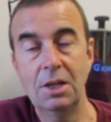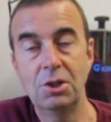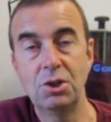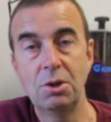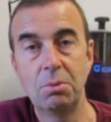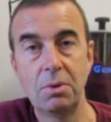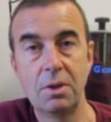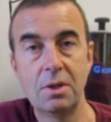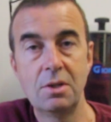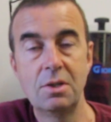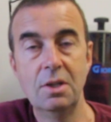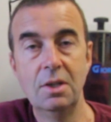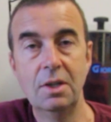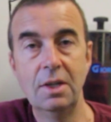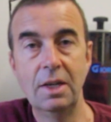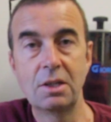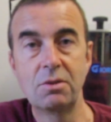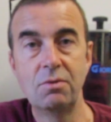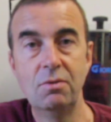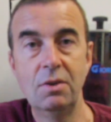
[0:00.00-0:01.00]
catch up with us in the
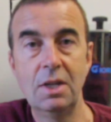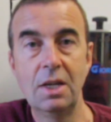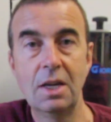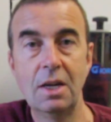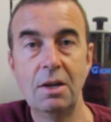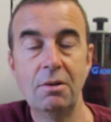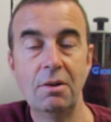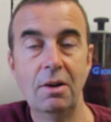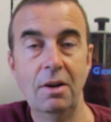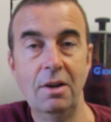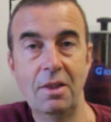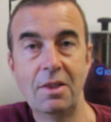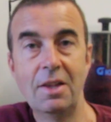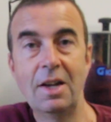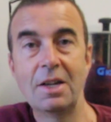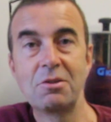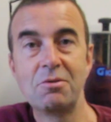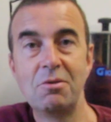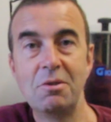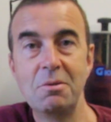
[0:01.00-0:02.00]
next video and
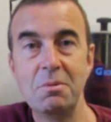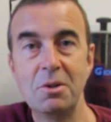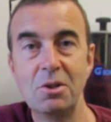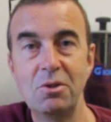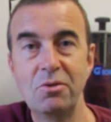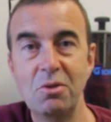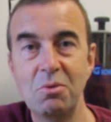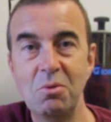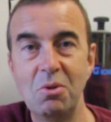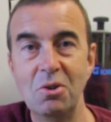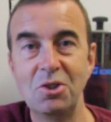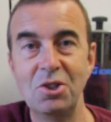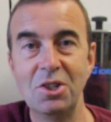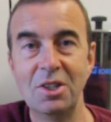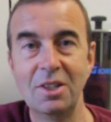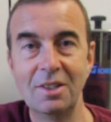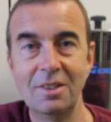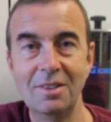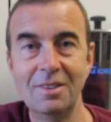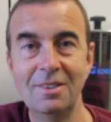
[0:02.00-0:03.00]
thanks very much for
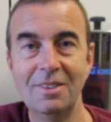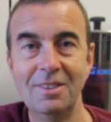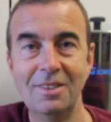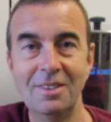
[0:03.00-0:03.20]
watching